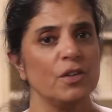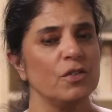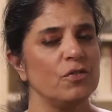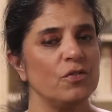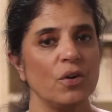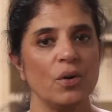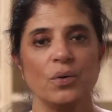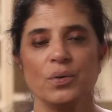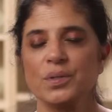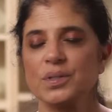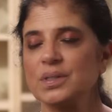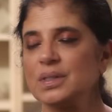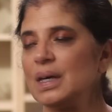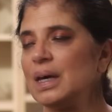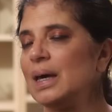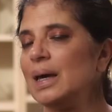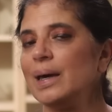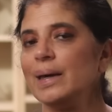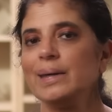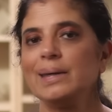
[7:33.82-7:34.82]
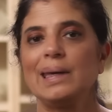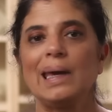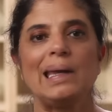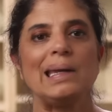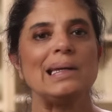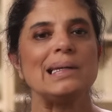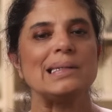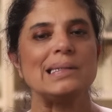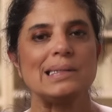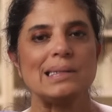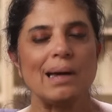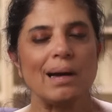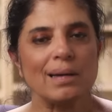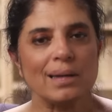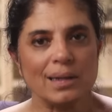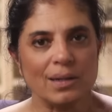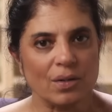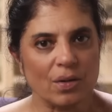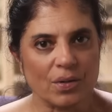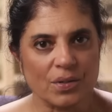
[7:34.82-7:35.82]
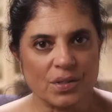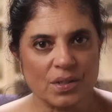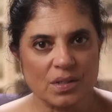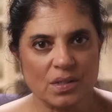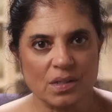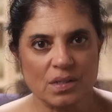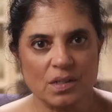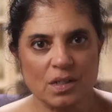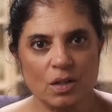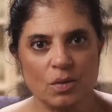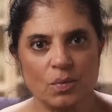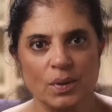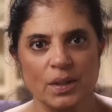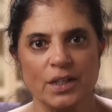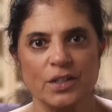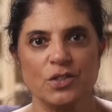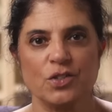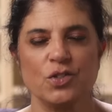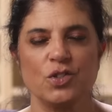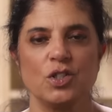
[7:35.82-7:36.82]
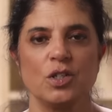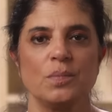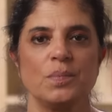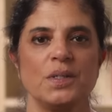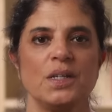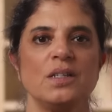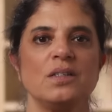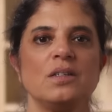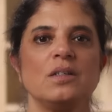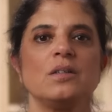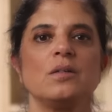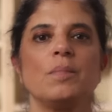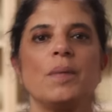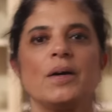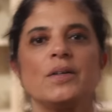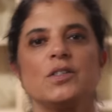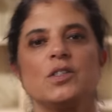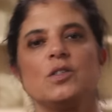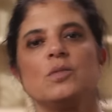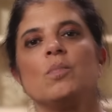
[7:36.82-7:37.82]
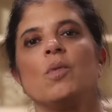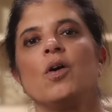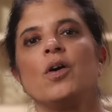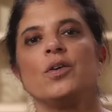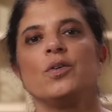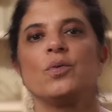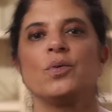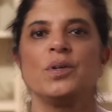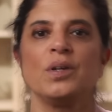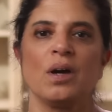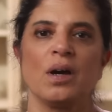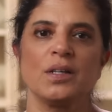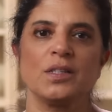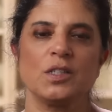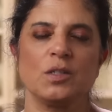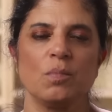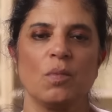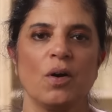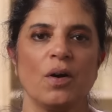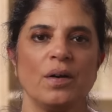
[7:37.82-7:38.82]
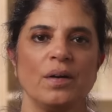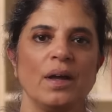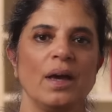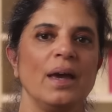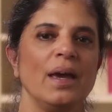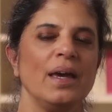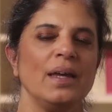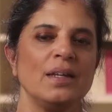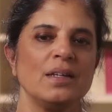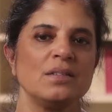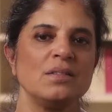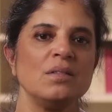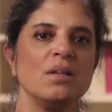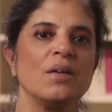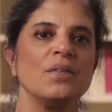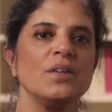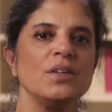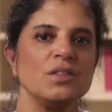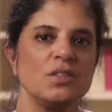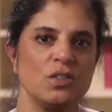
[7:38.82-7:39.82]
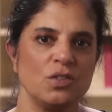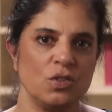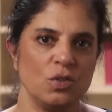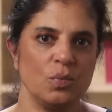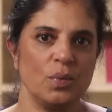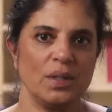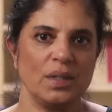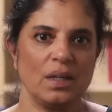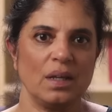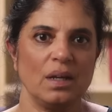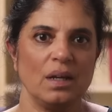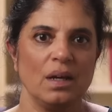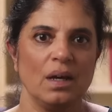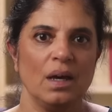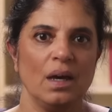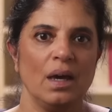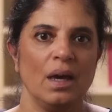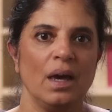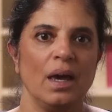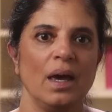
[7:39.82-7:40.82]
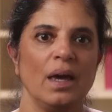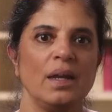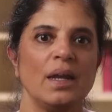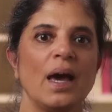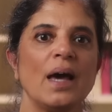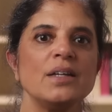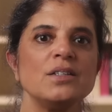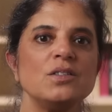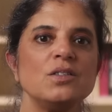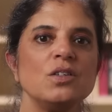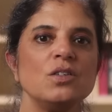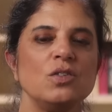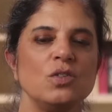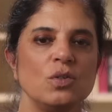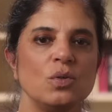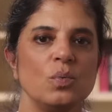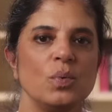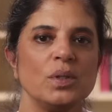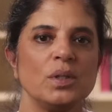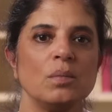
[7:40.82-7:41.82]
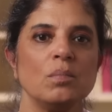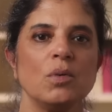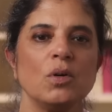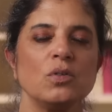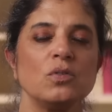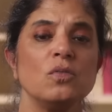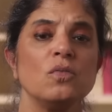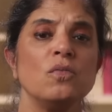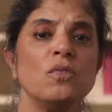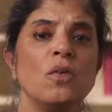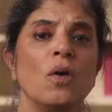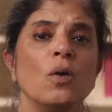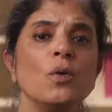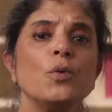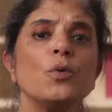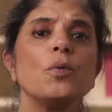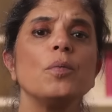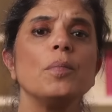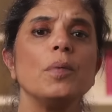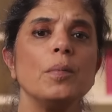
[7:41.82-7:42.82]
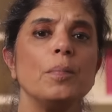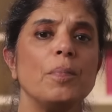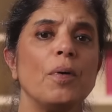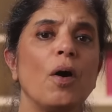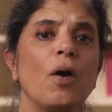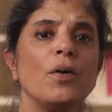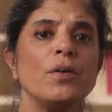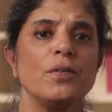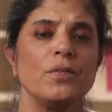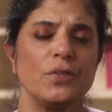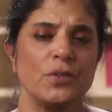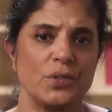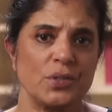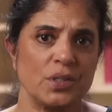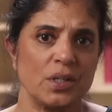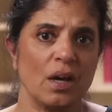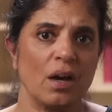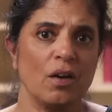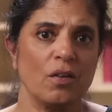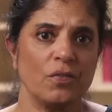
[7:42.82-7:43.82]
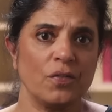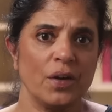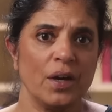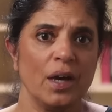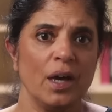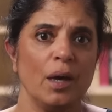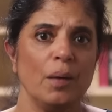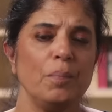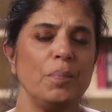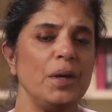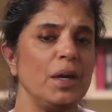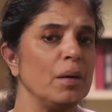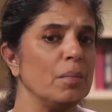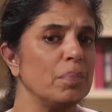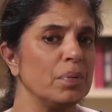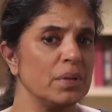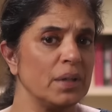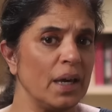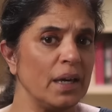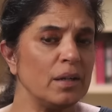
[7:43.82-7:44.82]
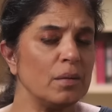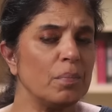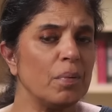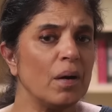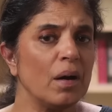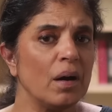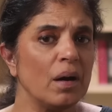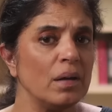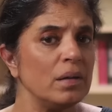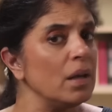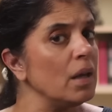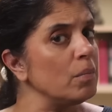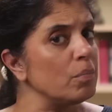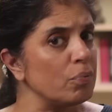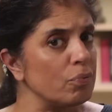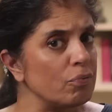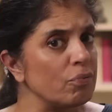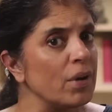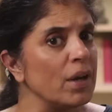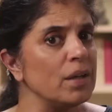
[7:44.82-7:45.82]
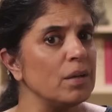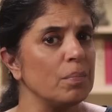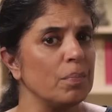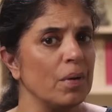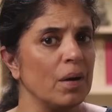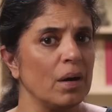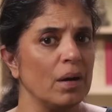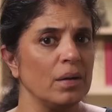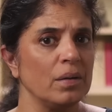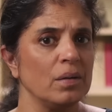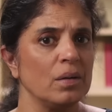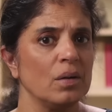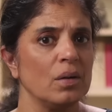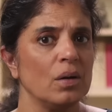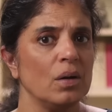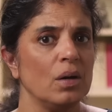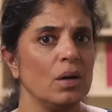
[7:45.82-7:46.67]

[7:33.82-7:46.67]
Folks, getting stuck in narcissistic relationships isn't about smart or not smart. It has nothing to do with it. It has to do with the most vulnerable part of yourself being played upon and preyed upon,